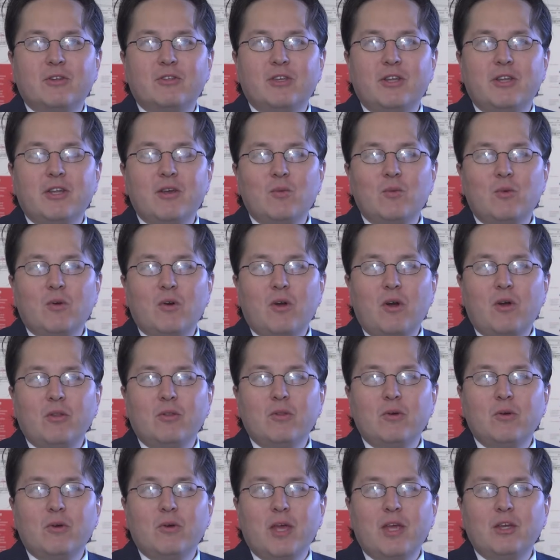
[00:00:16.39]
Today we're on
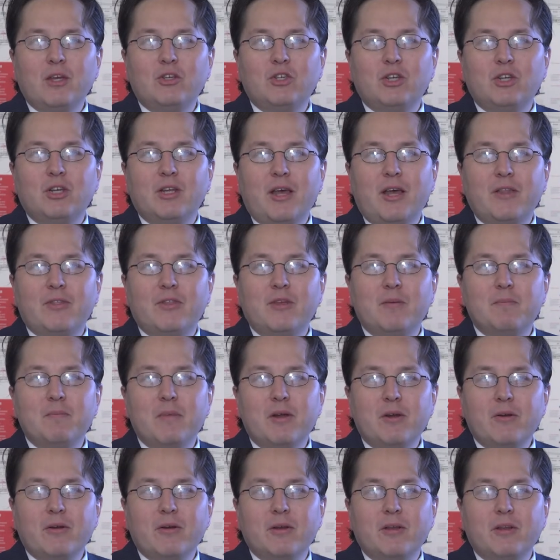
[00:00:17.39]
location at the
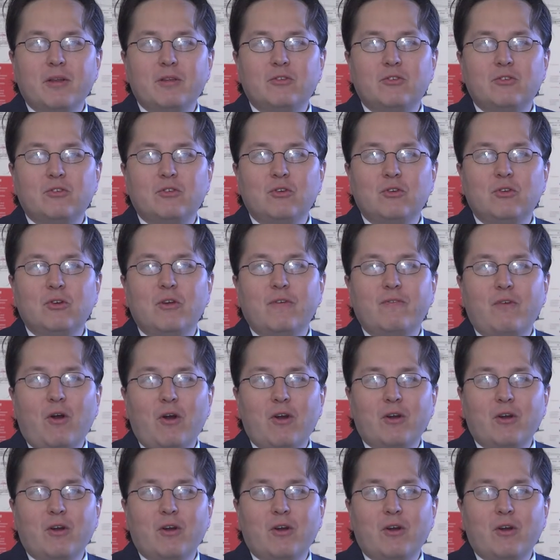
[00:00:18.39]
American Institute of